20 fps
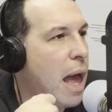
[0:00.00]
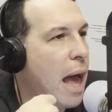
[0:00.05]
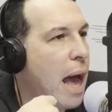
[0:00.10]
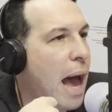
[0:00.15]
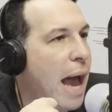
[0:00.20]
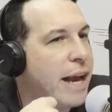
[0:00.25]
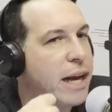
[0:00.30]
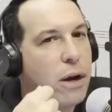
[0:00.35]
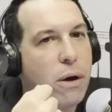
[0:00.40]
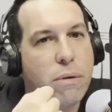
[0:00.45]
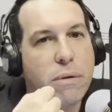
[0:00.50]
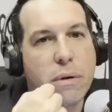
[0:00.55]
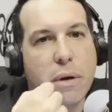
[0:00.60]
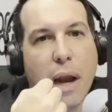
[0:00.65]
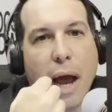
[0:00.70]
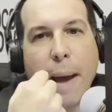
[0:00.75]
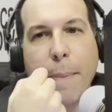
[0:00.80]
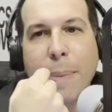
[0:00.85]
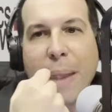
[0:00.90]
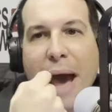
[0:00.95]

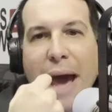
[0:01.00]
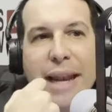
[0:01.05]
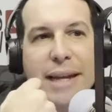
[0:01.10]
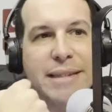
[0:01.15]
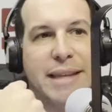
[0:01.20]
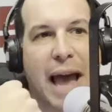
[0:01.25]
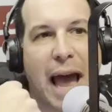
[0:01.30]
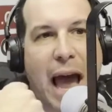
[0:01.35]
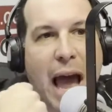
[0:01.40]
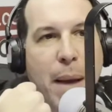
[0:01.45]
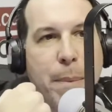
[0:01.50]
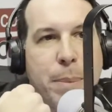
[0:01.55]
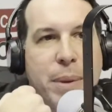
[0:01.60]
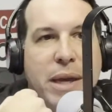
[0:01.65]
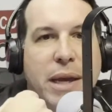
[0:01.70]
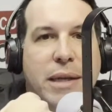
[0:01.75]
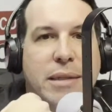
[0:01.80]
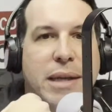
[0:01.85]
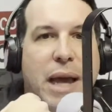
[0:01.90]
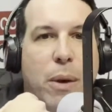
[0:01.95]
I'm not as
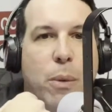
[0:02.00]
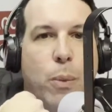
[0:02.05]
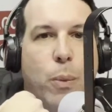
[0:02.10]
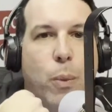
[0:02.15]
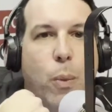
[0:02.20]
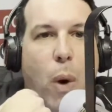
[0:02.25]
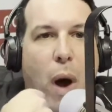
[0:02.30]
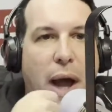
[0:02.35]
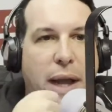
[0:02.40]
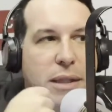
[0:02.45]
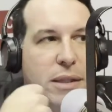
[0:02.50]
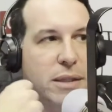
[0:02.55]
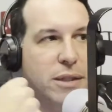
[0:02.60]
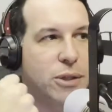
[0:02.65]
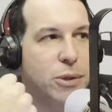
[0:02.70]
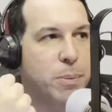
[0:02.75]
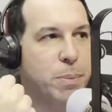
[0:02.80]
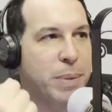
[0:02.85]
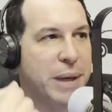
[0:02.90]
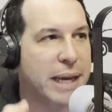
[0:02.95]
happy as I want
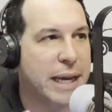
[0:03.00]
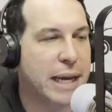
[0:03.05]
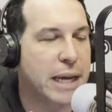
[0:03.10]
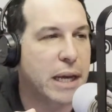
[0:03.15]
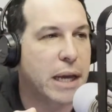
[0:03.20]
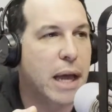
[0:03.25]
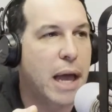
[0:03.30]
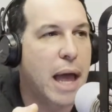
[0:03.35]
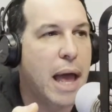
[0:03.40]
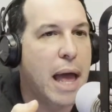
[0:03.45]
to be.